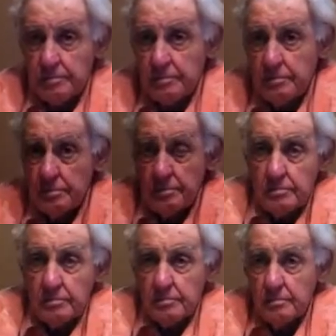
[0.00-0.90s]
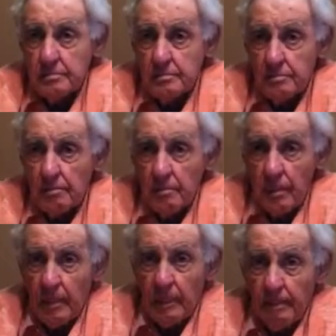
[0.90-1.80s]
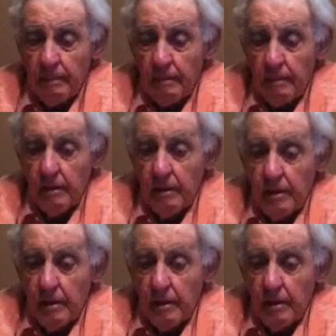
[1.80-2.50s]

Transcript: And where was Vova born?